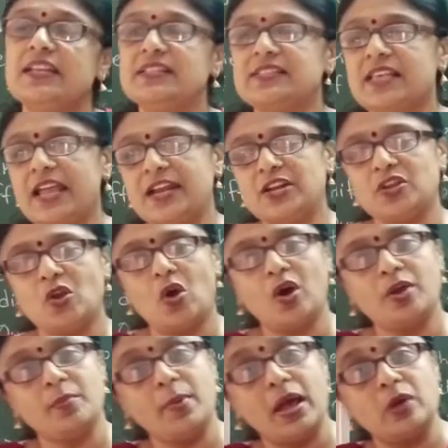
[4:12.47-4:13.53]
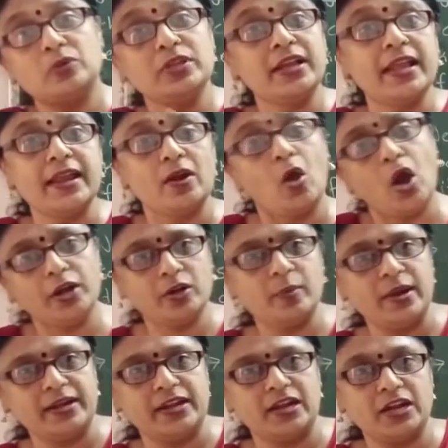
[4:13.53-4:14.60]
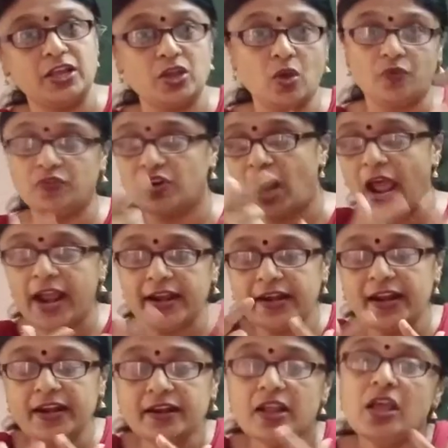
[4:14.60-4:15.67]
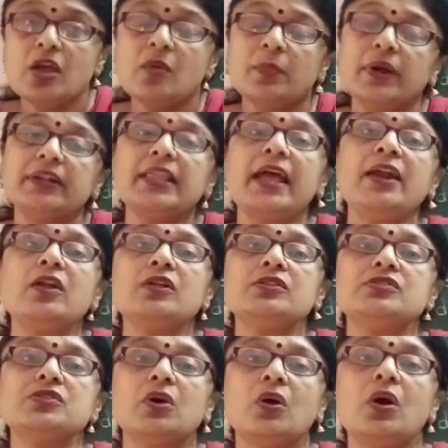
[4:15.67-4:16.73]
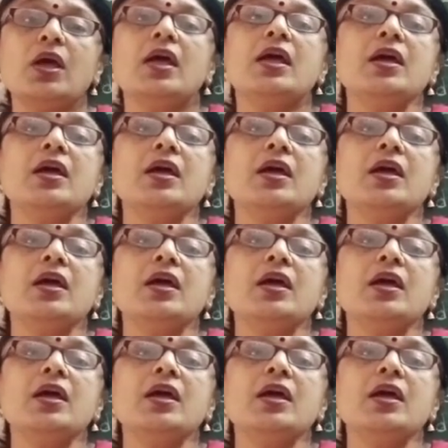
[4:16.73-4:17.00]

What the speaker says: inside your mouth again. Automatically, you have dried it, but then also,